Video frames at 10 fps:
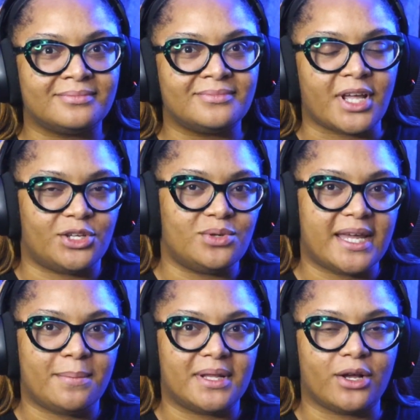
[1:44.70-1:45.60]
Like, you
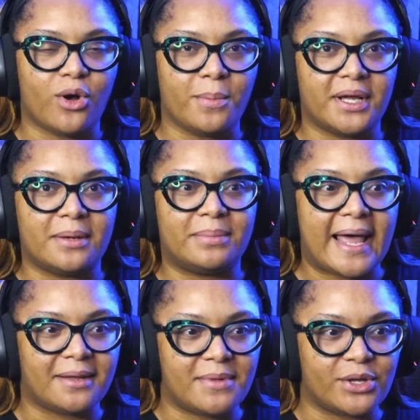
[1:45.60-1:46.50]
can't be like, oh, I'm gonna
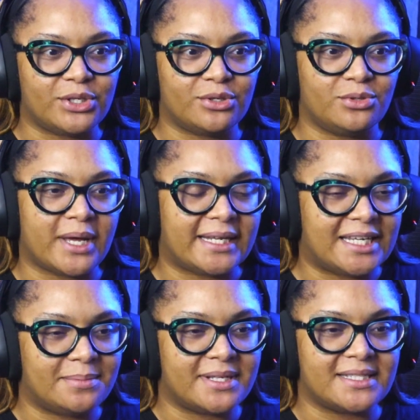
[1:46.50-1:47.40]
blackmail you, you gotta
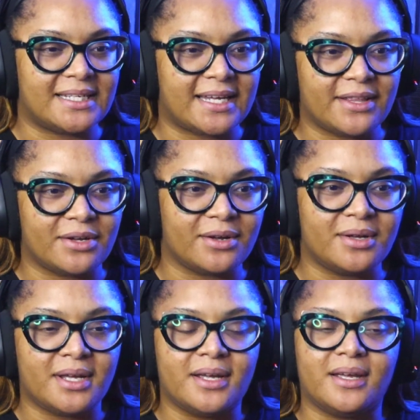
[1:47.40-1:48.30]
keep this together.
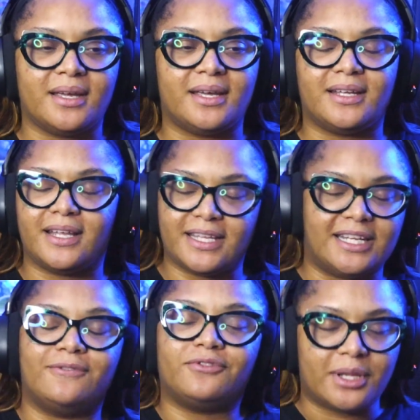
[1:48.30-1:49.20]
And then
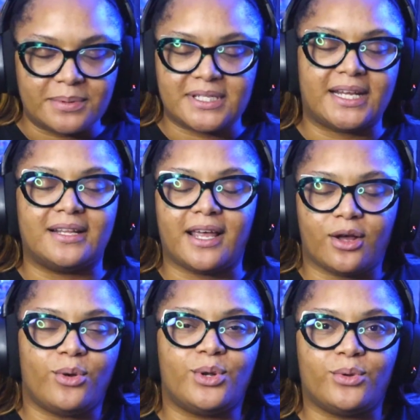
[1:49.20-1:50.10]
he flips it and like,
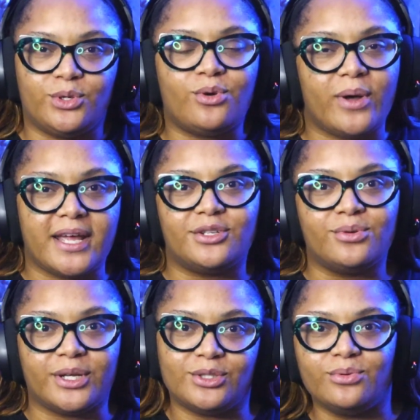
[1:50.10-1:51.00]
oh no, you go ahead and do
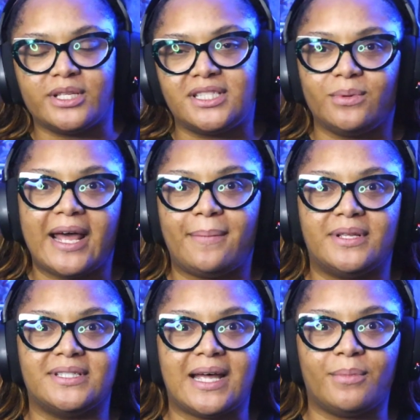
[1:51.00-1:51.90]
it, see what
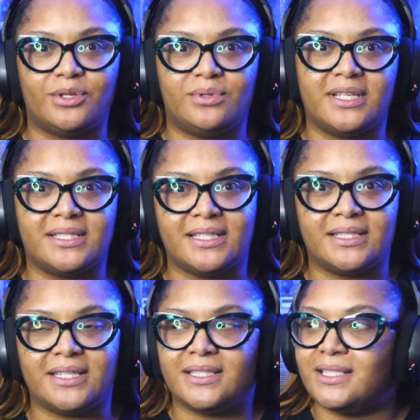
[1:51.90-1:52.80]
happens. I'm gonna do this, this,
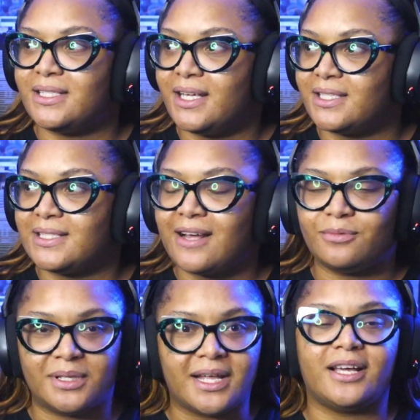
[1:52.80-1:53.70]
this, this, and this. And I'd
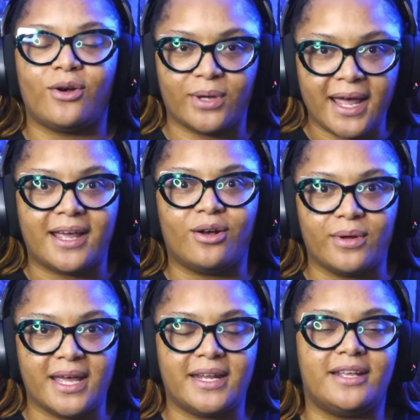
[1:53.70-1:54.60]
be like, okay, go
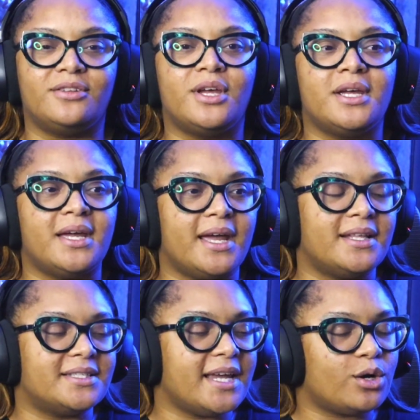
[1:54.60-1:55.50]
ahead
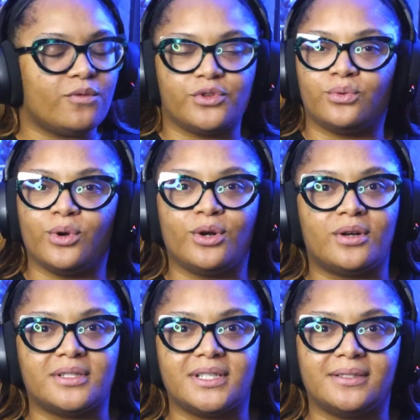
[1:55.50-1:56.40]
and take over the world.